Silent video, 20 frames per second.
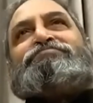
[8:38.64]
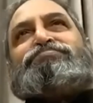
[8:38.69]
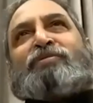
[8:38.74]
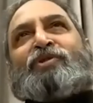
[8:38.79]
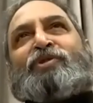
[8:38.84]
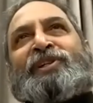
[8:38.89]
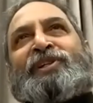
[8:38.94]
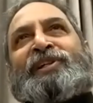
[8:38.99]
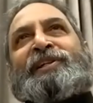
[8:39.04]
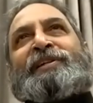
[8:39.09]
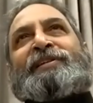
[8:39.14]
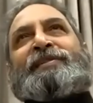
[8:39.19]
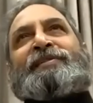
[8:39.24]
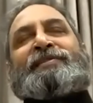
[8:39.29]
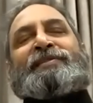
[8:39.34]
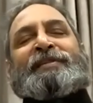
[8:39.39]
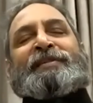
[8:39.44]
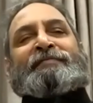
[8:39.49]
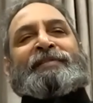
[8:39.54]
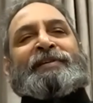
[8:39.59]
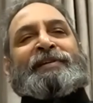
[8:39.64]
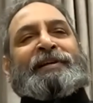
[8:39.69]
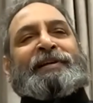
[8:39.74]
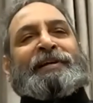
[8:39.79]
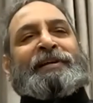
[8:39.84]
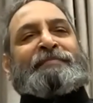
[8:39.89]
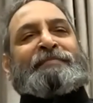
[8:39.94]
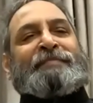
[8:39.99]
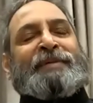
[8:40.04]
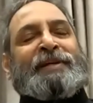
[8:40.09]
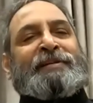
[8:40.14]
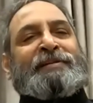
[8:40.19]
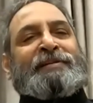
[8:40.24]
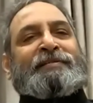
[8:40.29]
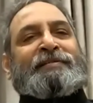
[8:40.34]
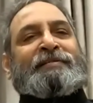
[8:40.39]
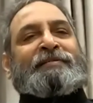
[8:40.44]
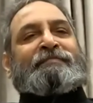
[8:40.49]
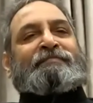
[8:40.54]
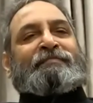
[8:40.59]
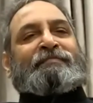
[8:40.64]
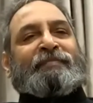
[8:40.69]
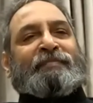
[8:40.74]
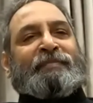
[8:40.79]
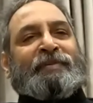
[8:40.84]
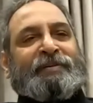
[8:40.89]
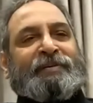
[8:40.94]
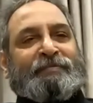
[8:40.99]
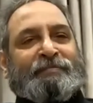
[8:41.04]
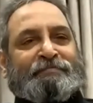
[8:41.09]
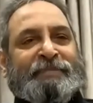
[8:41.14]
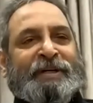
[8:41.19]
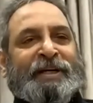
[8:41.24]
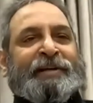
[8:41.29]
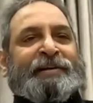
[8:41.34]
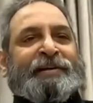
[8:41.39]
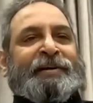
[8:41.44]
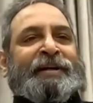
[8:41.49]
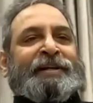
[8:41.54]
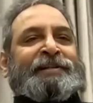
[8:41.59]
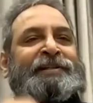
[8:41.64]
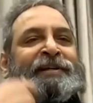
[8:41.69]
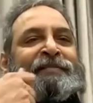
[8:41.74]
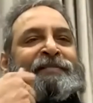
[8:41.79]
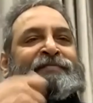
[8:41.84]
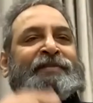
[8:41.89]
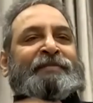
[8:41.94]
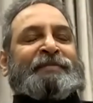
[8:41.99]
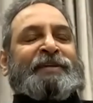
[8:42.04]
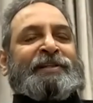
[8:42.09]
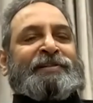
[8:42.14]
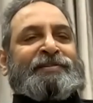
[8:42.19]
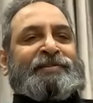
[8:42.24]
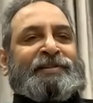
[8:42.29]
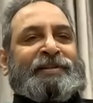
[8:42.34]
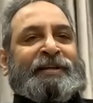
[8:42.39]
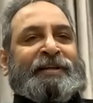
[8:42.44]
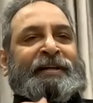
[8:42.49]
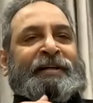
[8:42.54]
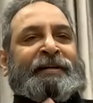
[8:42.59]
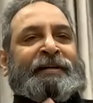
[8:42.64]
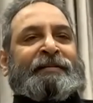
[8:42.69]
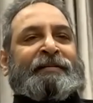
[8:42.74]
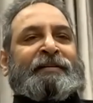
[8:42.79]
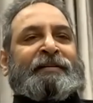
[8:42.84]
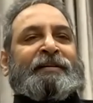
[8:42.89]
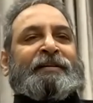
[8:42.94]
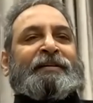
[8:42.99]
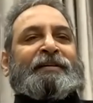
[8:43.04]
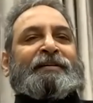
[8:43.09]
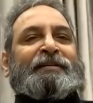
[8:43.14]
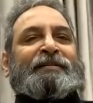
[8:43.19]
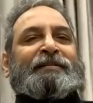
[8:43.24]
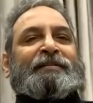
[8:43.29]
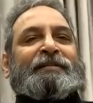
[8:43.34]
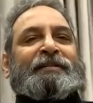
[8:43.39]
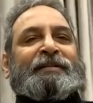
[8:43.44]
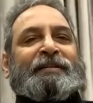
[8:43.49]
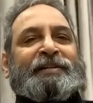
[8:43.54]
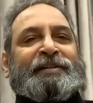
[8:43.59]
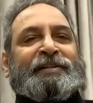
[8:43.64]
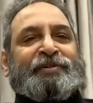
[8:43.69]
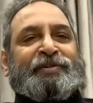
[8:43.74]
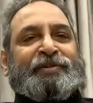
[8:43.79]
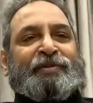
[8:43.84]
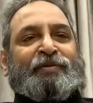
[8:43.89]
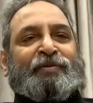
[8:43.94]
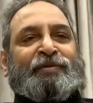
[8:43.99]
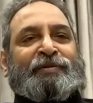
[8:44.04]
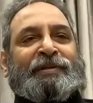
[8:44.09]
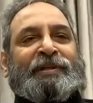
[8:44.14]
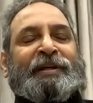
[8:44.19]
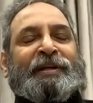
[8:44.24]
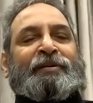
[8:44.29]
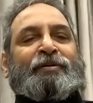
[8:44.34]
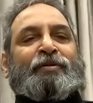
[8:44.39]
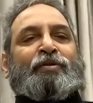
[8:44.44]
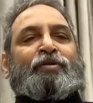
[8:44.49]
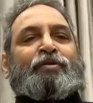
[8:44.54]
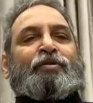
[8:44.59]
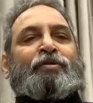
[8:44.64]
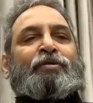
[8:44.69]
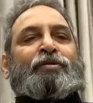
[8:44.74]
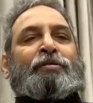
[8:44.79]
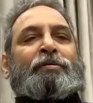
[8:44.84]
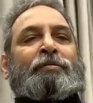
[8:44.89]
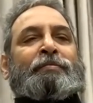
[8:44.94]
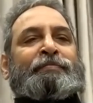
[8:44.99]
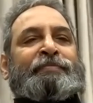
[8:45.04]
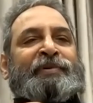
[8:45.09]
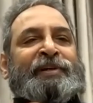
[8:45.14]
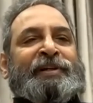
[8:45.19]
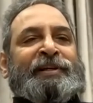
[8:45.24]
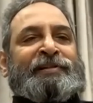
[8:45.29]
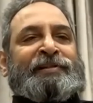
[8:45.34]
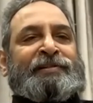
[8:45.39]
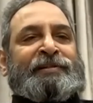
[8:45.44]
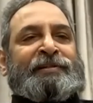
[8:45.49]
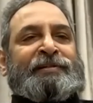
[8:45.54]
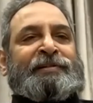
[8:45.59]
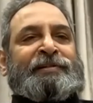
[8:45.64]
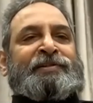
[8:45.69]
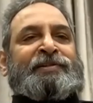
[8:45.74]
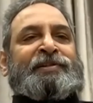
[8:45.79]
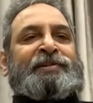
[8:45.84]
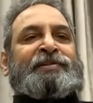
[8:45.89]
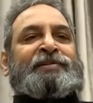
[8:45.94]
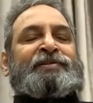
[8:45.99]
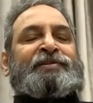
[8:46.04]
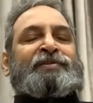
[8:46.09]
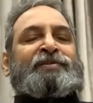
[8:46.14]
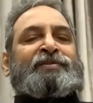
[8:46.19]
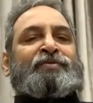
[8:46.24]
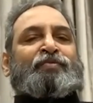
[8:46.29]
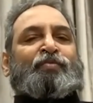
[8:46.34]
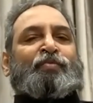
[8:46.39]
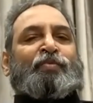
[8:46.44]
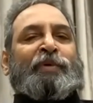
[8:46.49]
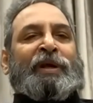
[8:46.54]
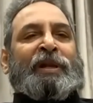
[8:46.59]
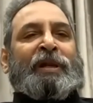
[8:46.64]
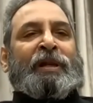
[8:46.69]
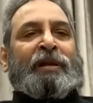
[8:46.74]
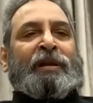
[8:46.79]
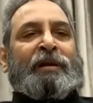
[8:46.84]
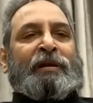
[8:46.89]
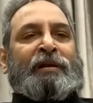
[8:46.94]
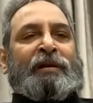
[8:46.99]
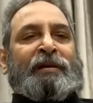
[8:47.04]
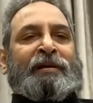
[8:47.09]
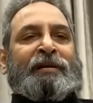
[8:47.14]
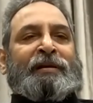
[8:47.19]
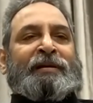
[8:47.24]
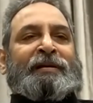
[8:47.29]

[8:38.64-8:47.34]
put in several elements by dredging from inside. Issues like hope, resurgence, will.